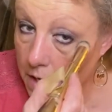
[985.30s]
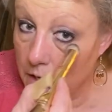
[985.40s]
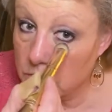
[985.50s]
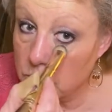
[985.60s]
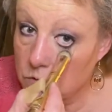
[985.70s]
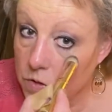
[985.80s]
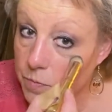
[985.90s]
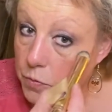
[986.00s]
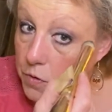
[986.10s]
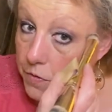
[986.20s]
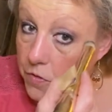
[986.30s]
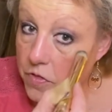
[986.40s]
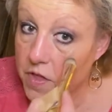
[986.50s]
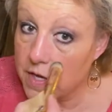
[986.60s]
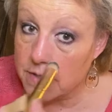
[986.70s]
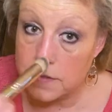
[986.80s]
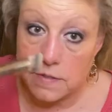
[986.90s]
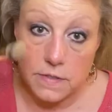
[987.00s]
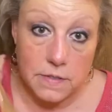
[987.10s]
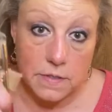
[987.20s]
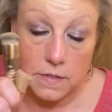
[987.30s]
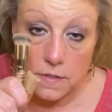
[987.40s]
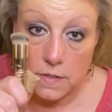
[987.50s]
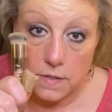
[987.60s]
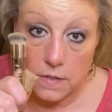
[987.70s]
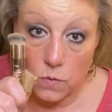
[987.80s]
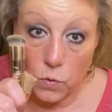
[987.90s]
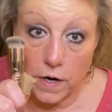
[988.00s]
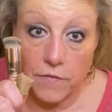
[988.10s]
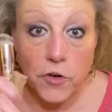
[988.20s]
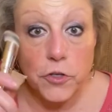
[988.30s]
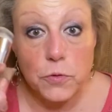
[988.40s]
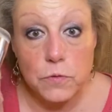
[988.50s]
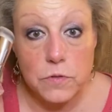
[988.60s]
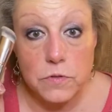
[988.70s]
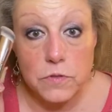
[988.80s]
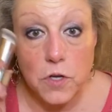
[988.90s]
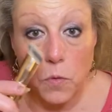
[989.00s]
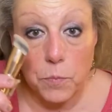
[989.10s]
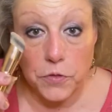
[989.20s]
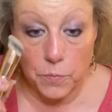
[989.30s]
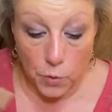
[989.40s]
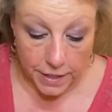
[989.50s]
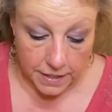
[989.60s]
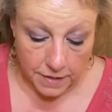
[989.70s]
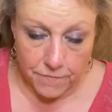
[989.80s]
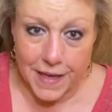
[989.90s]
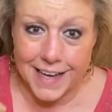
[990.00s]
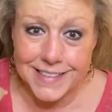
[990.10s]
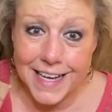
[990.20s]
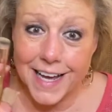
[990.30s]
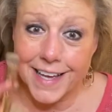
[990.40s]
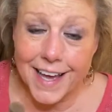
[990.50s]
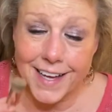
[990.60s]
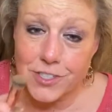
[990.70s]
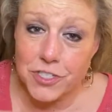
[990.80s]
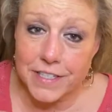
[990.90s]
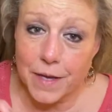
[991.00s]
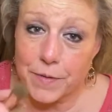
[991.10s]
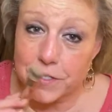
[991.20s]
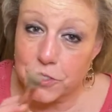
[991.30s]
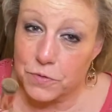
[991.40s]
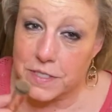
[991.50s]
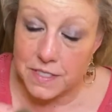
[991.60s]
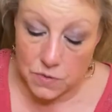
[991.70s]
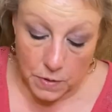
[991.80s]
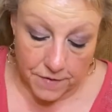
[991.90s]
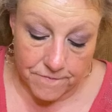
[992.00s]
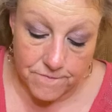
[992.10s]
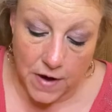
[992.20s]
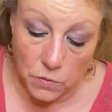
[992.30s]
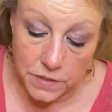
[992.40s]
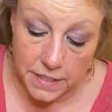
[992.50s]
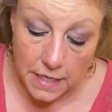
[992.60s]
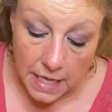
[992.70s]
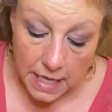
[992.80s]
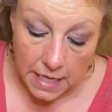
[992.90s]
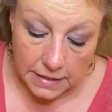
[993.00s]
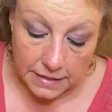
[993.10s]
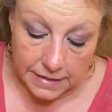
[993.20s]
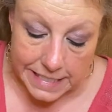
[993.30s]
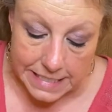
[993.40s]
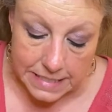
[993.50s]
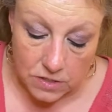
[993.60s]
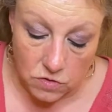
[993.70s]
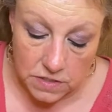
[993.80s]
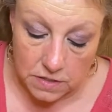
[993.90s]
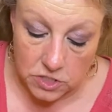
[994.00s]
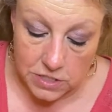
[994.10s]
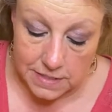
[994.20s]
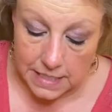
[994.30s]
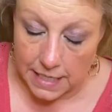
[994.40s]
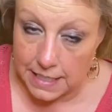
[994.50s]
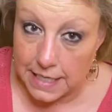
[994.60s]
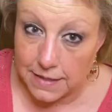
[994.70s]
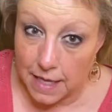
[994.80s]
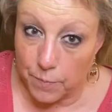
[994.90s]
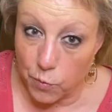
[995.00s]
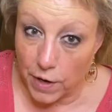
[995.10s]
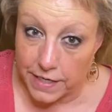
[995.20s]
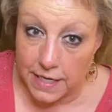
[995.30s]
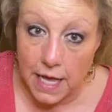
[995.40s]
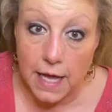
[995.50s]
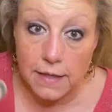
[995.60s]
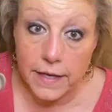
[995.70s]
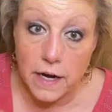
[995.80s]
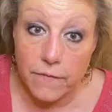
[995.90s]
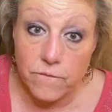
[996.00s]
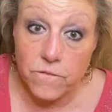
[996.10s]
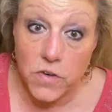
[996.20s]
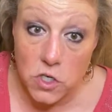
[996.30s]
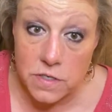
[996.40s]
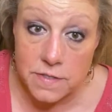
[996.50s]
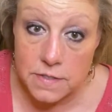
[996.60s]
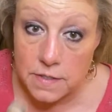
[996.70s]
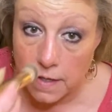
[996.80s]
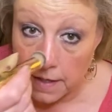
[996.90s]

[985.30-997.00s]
So you can put this wherever you don't put the brightening. In fact, I'm going to do it this way. I found it a little easier to just kind of get that brightening highlight on first.